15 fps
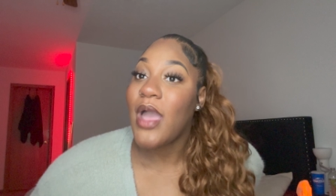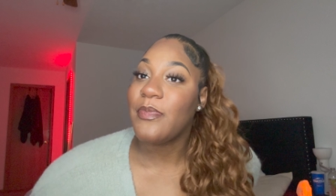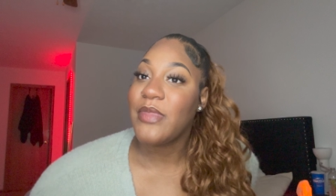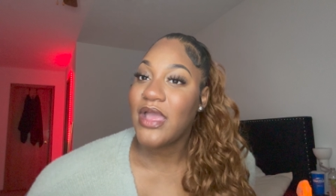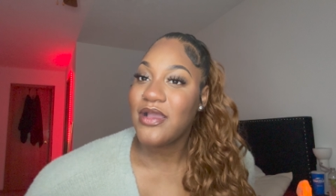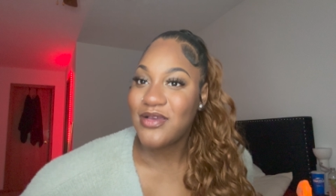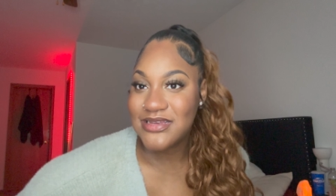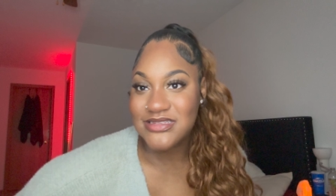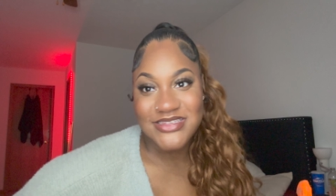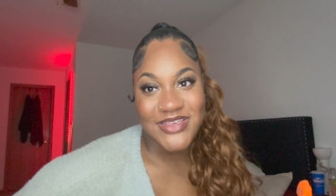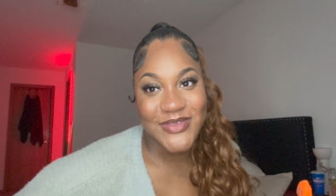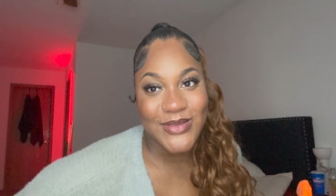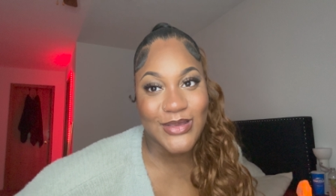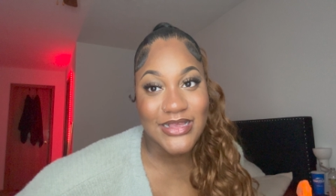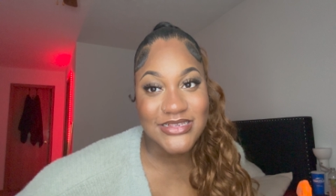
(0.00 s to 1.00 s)
I'm not going to tell
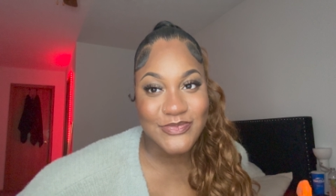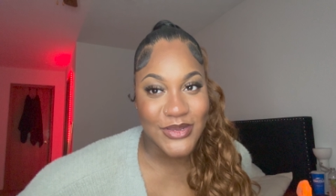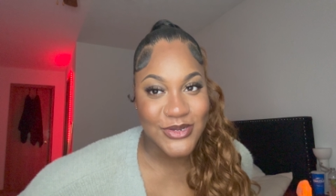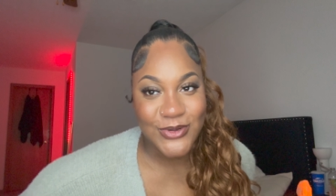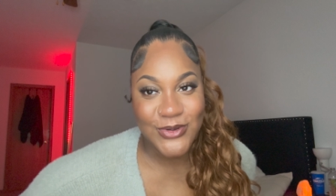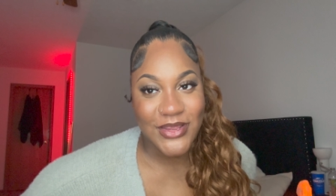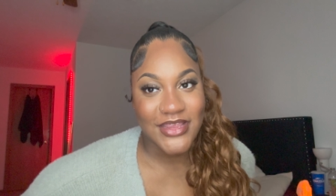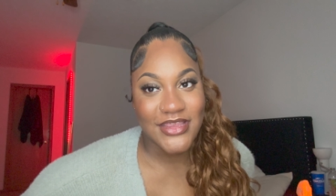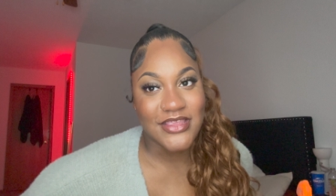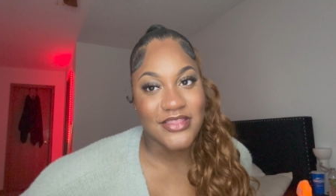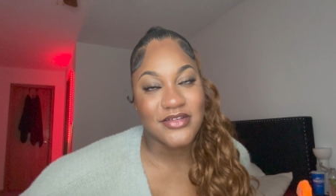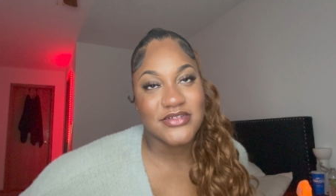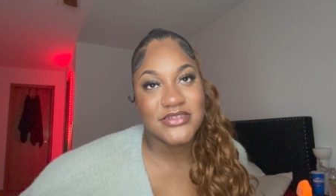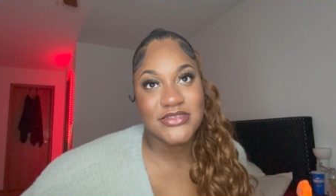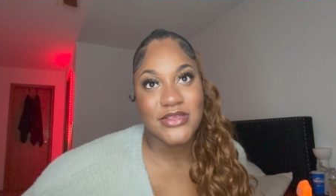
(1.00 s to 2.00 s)
you guys my due date
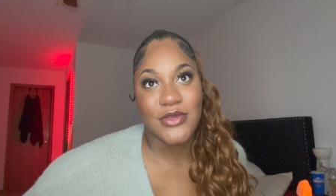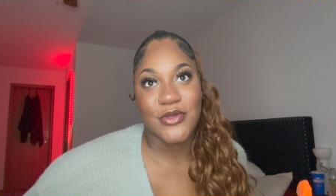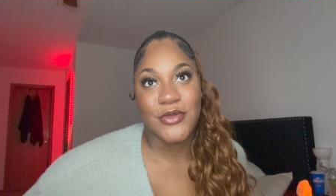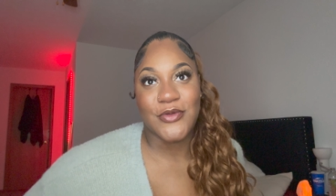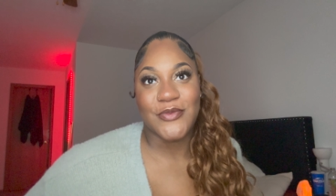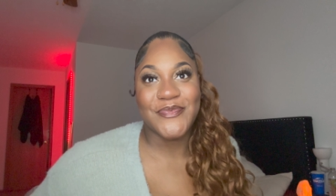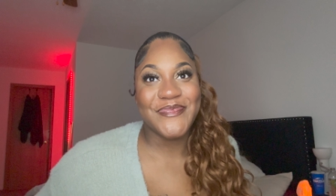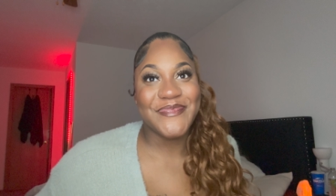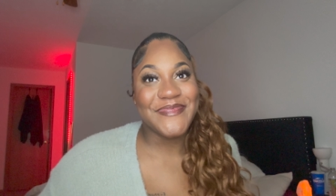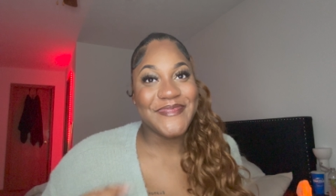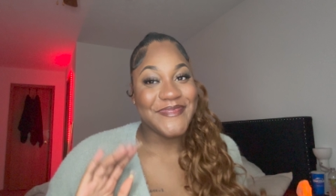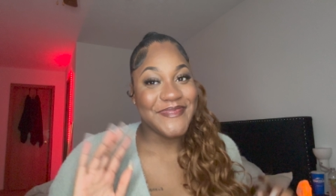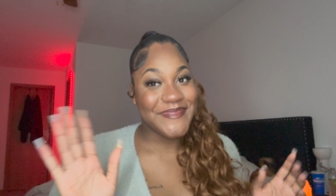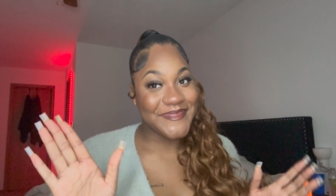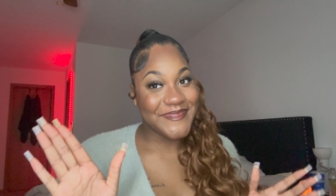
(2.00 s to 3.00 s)
either, so...
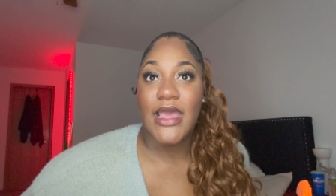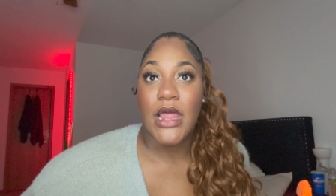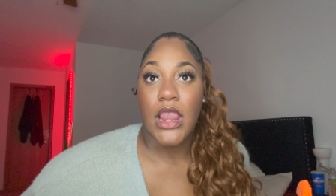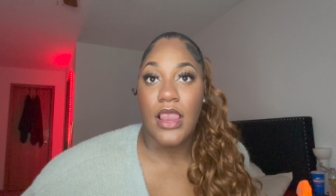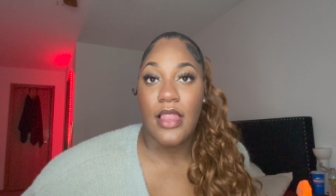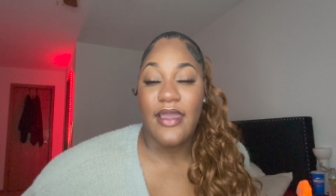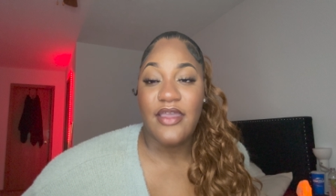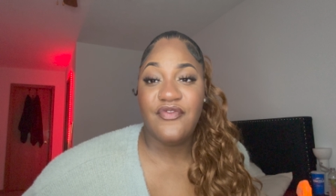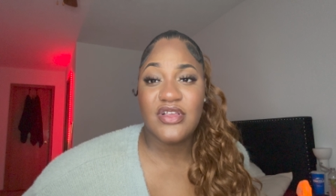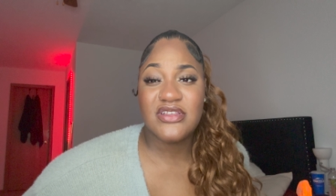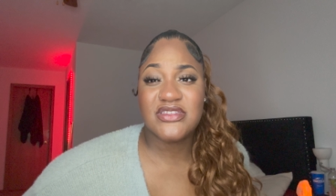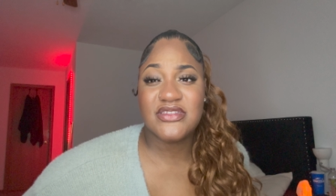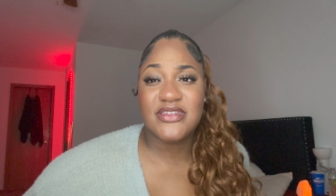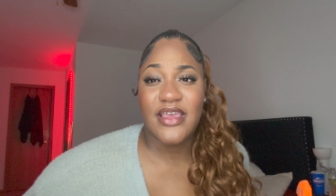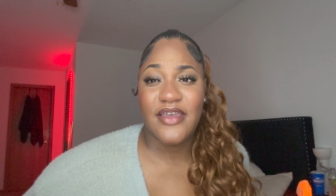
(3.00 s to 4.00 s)
life
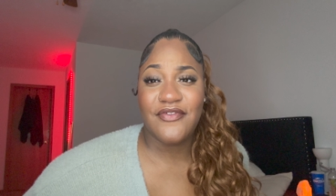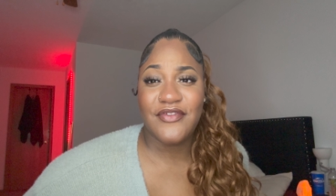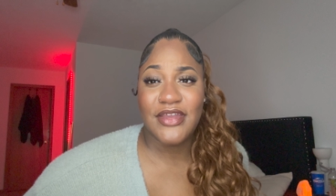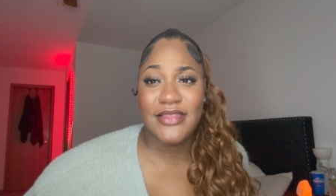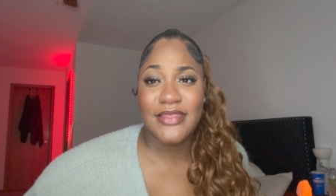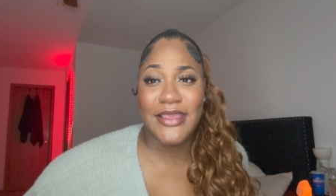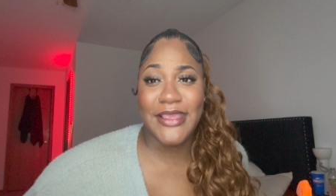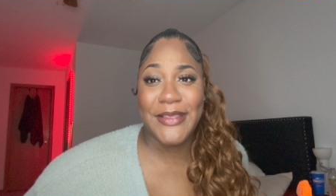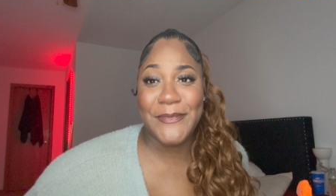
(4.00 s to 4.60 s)
has definitely